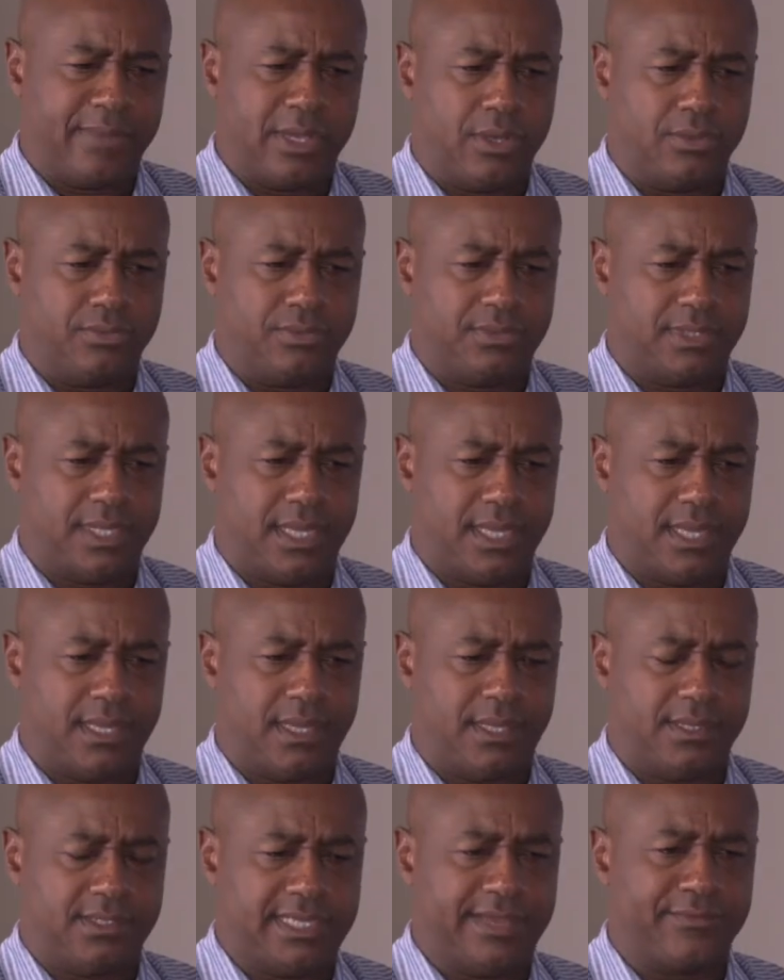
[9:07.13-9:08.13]
about
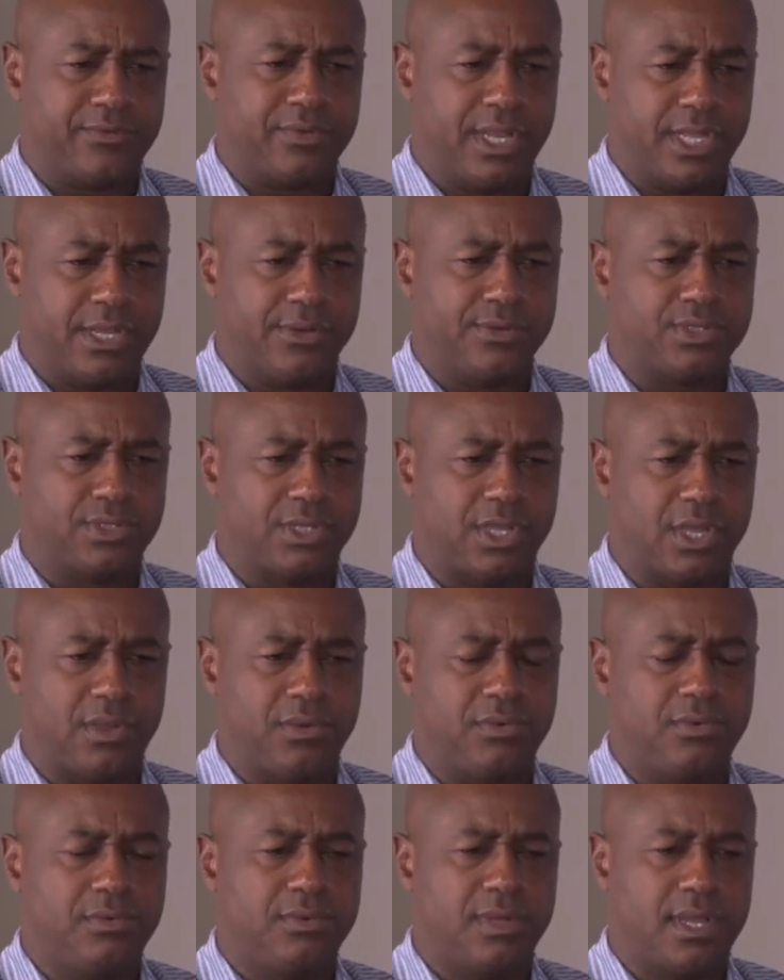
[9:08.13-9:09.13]
7 or 8 years
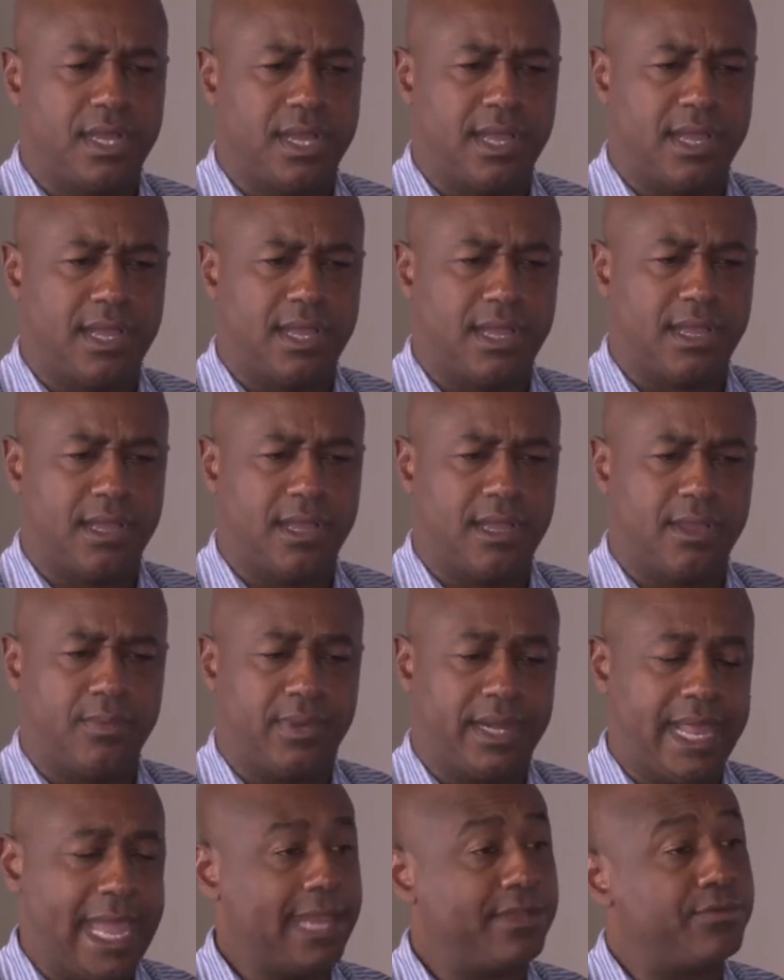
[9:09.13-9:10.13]
ago
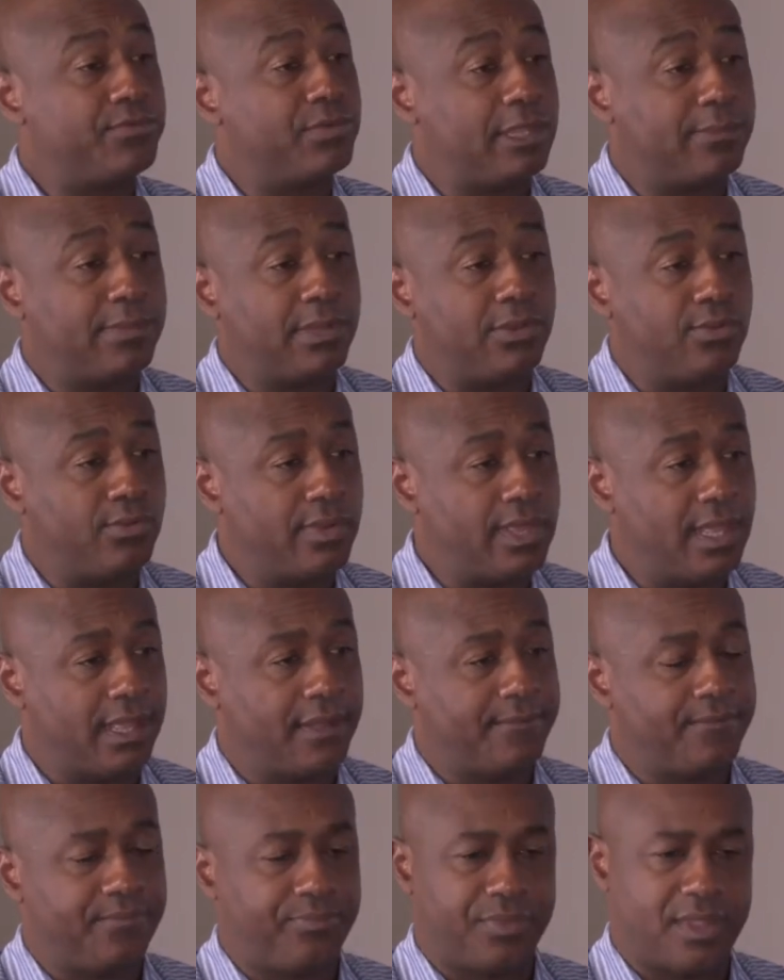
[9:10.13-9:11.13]
when I hadn't really been
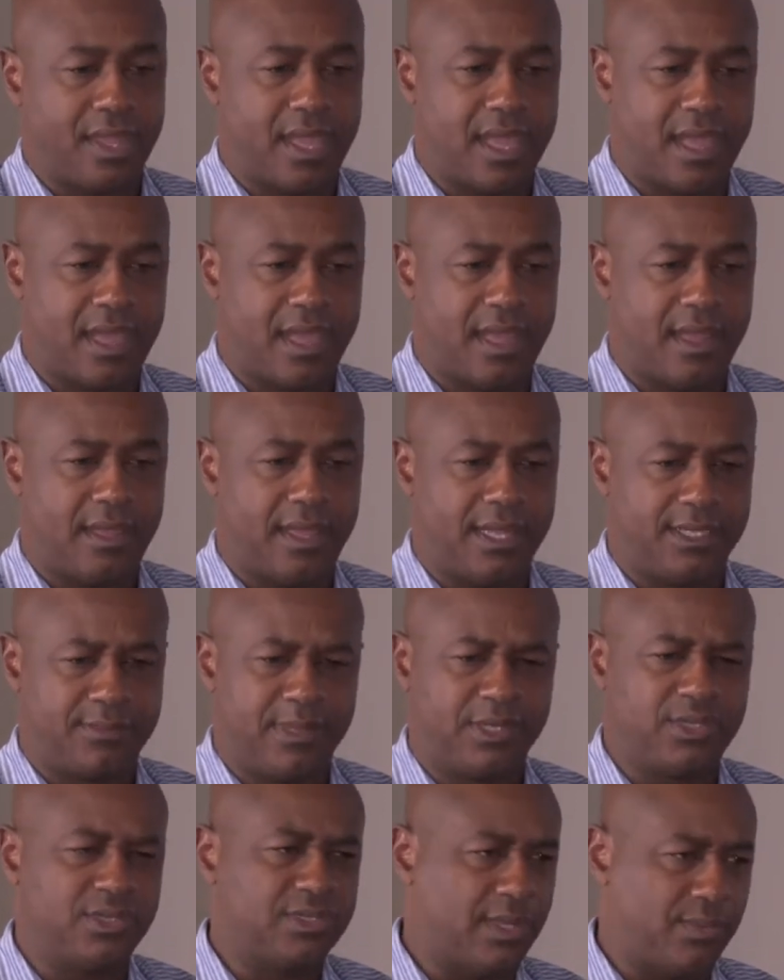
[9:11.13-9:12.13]
doing
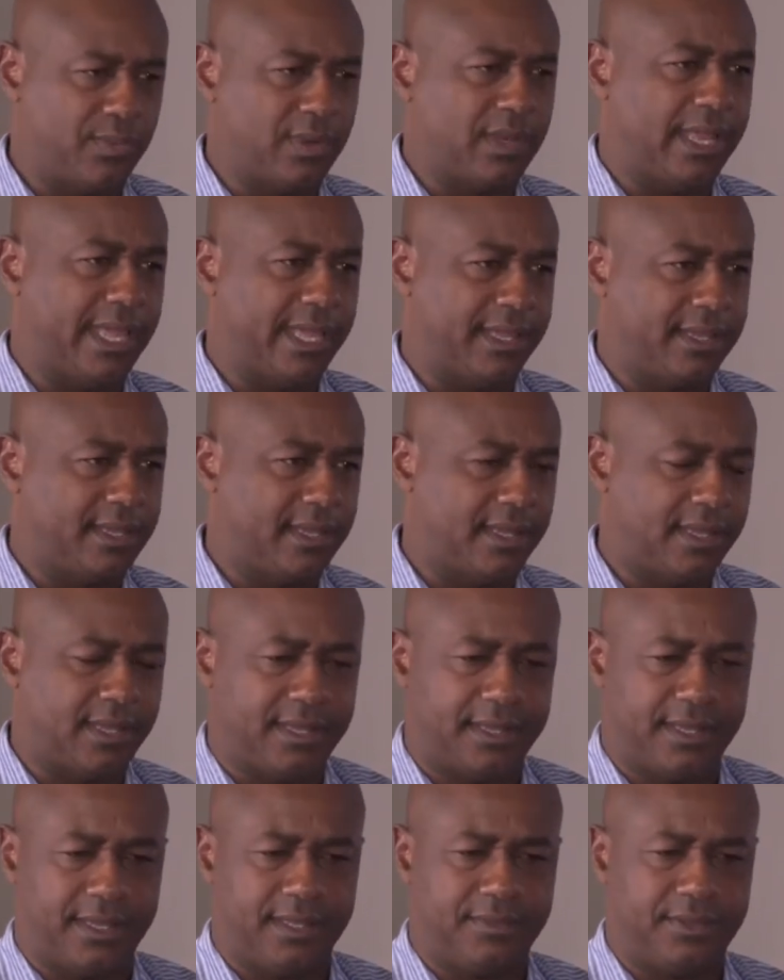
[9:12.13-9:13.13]
as much as I would like
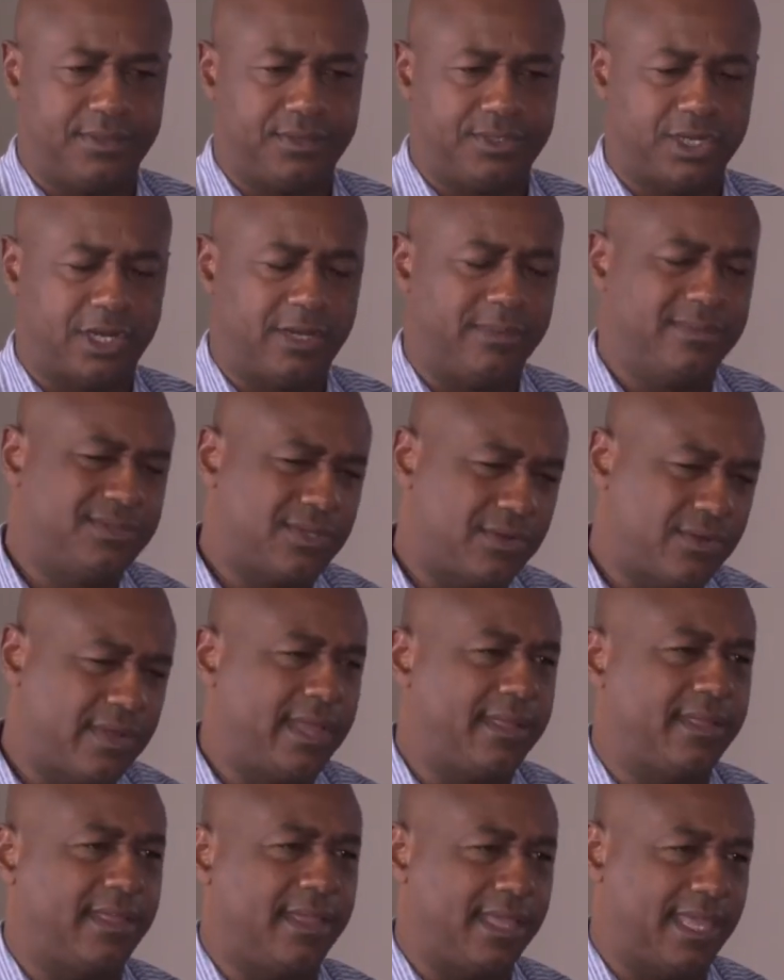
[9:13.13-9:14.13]
in the charitable.
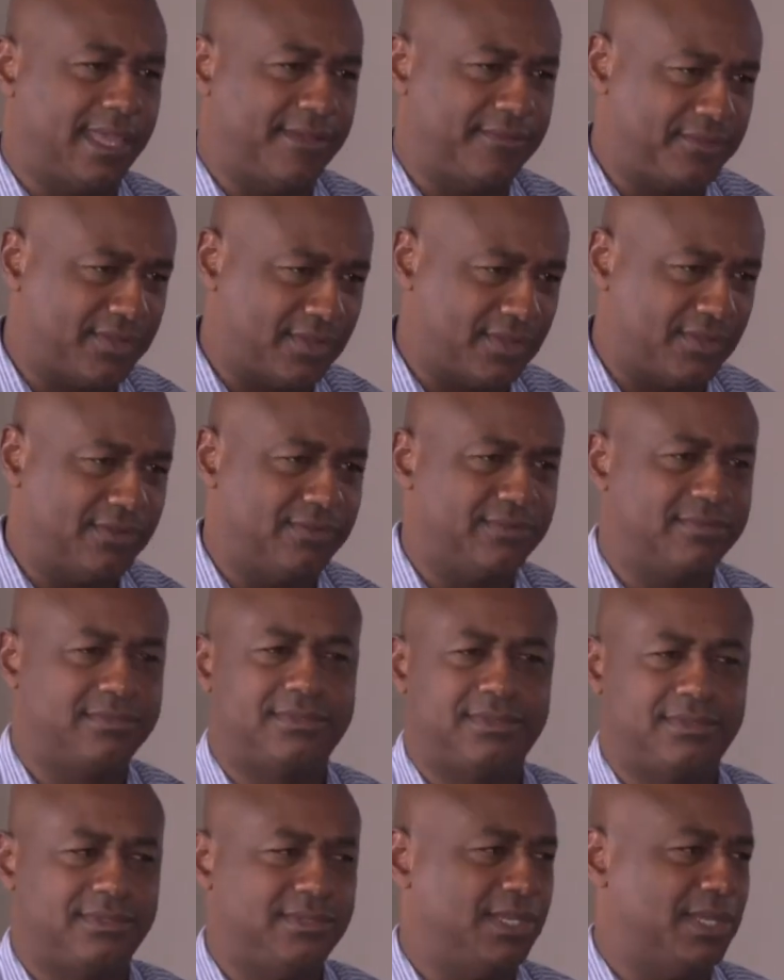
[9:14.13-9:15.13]
Sure, I give to
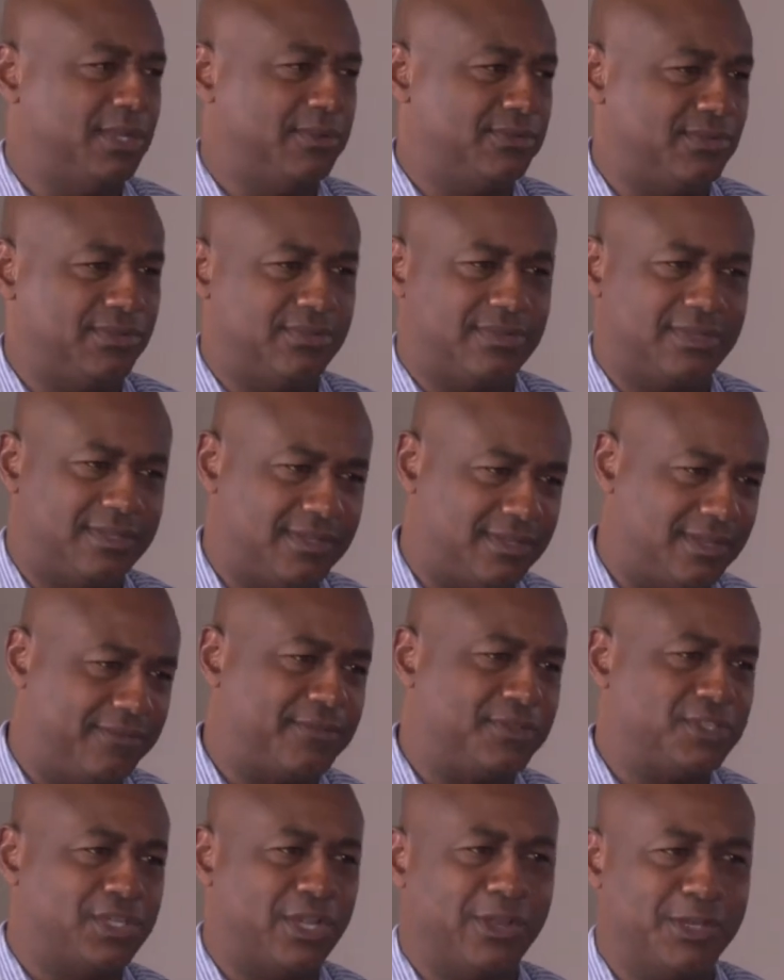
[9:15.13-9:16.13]

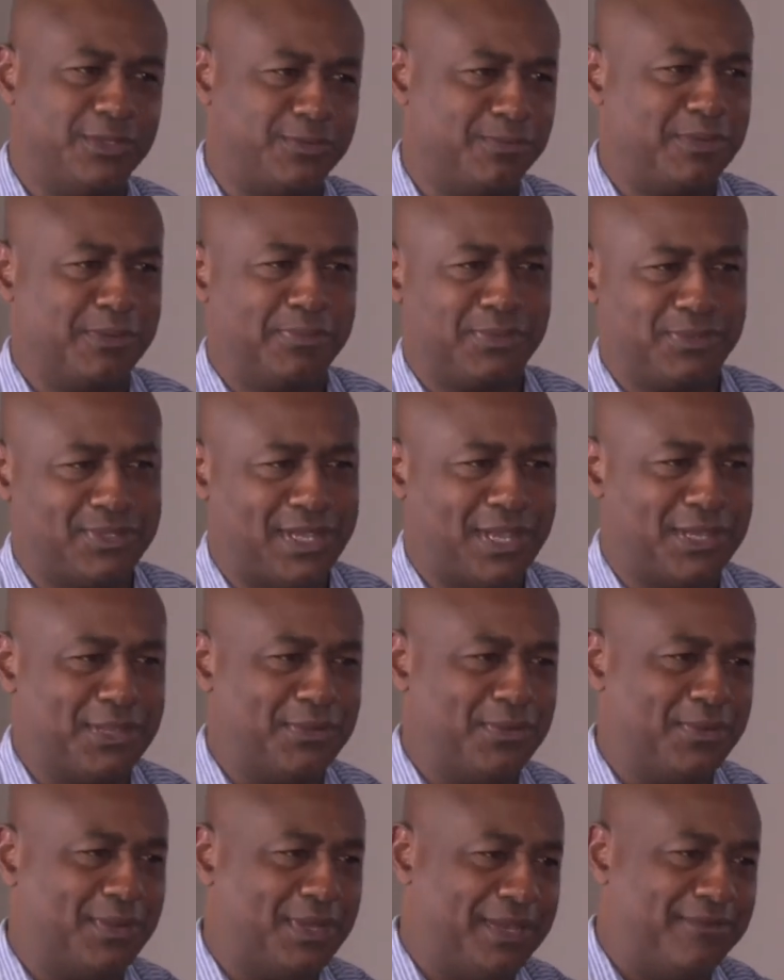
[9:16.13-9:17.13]
different charities when people
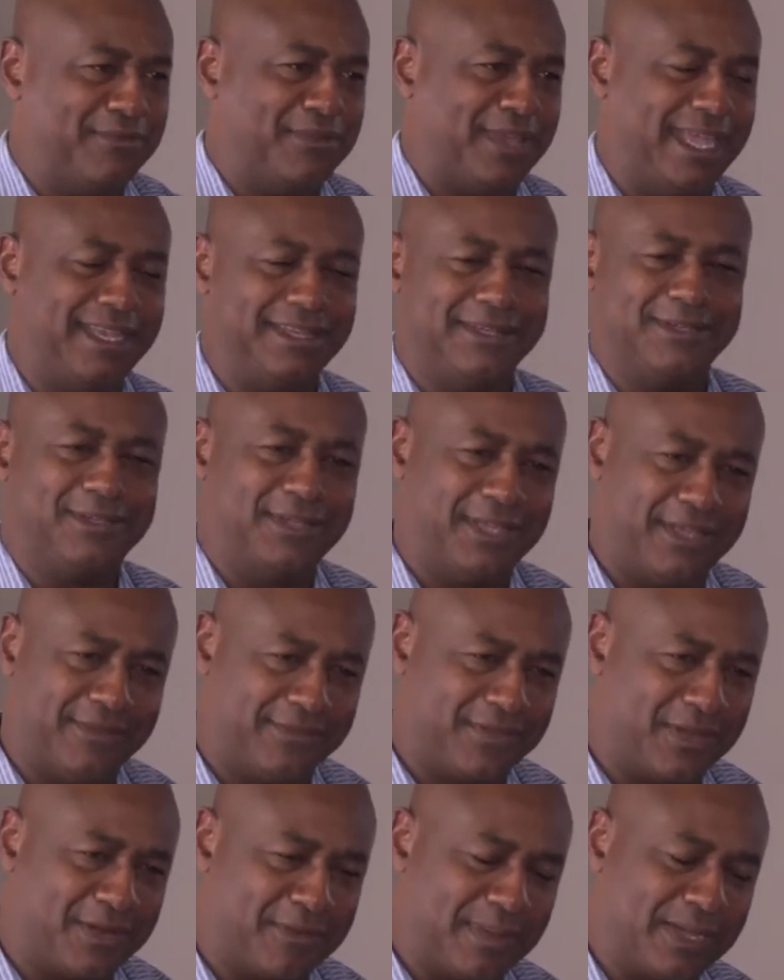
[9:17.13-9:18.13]
send you an invite and you
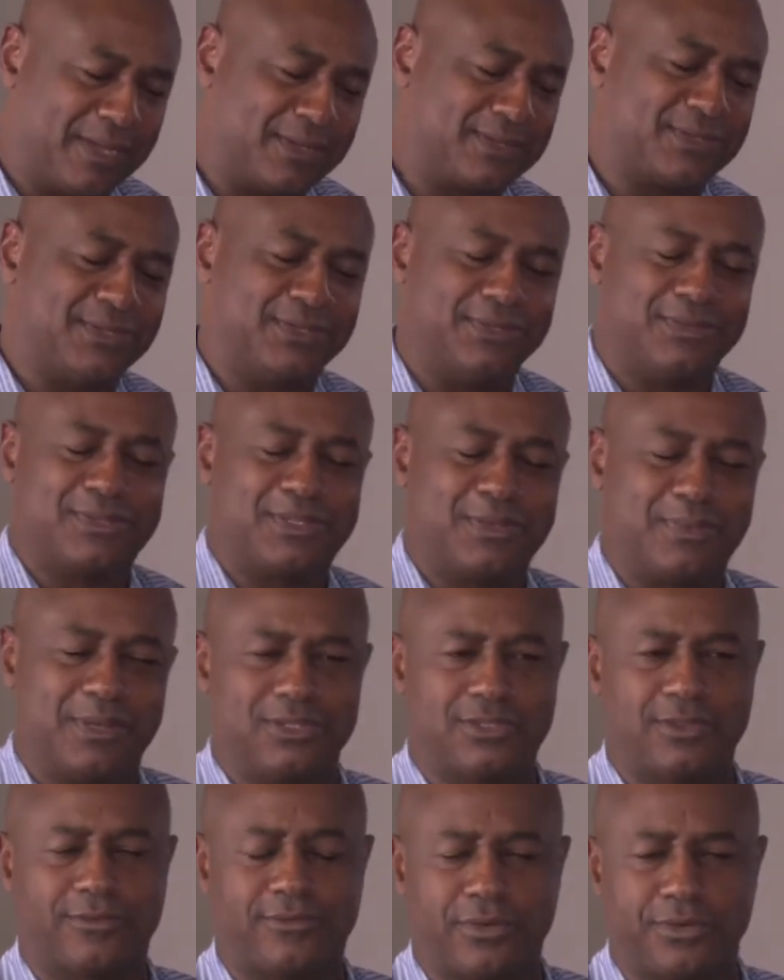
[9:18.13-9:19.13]
give you $100 and so
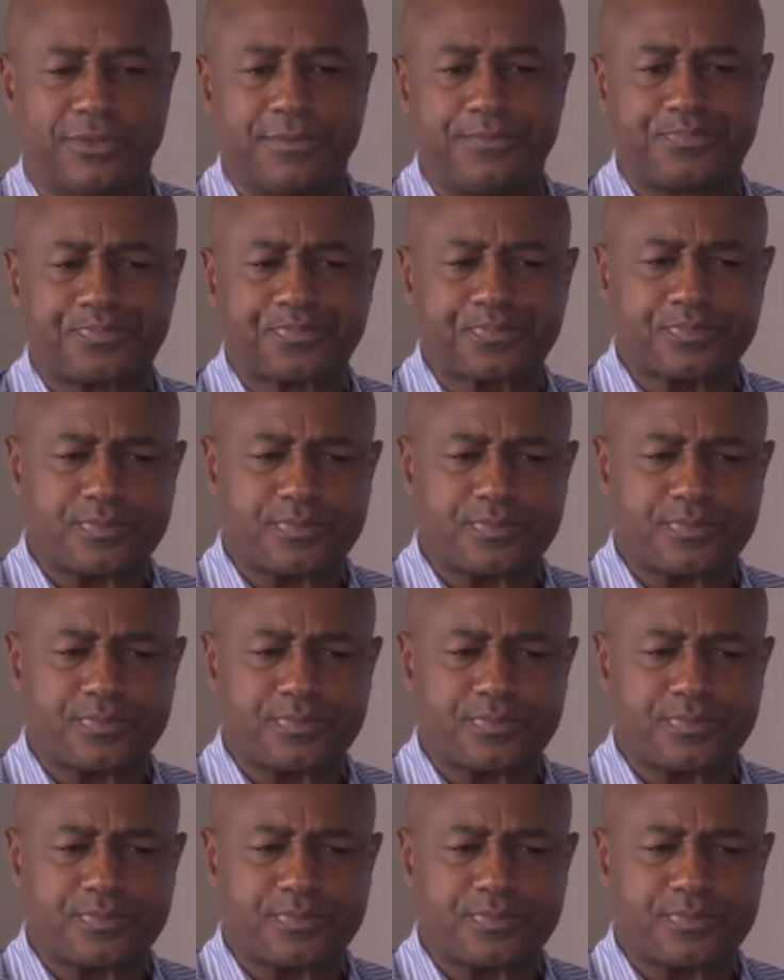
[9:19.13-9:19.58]
on and so forth.